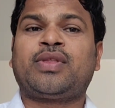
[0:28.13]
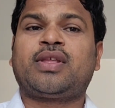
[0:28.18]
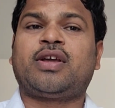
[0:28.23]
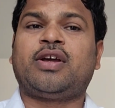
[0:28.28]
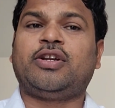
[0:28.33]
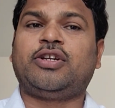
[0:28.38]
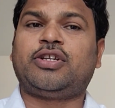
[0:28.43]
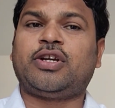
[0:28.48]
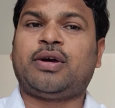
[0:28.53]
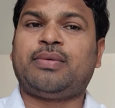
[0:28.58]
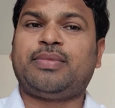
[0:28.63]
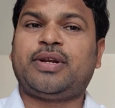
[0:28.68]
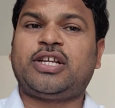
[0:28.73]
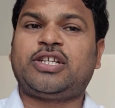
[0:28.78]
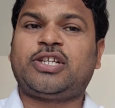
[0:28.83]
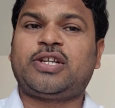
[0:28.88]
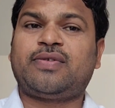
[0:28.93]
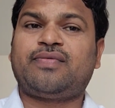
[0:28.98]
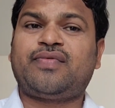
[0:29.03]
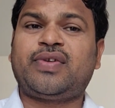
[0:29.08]

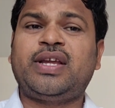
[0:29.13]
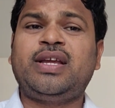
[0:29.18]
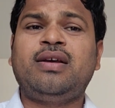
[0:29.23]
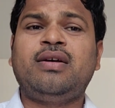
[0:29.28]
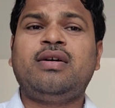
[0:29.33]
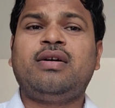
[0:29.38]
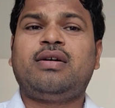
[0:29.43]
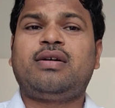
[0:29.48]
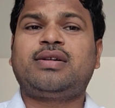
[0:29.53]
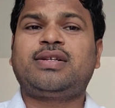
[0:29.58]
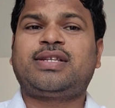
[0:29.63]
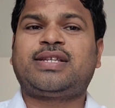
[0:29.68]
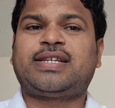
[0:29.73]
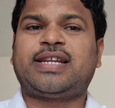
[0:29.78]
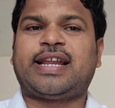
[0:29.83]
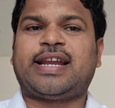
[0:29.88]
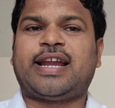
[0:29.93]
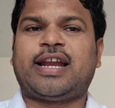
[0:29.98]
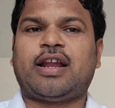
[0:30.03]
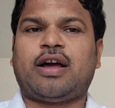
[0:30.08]
contamination free or
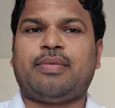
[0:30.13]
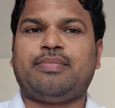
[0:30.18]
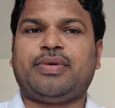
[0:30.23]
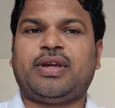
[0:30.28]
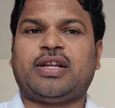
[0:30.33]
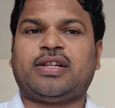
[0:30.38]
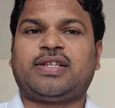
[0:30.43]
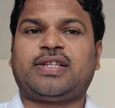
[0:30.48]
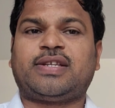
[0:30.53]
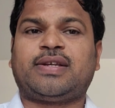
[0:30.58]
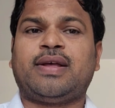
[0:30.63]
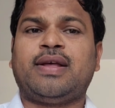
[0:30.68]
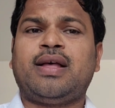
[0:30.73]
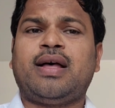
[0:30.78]
sterile ambience,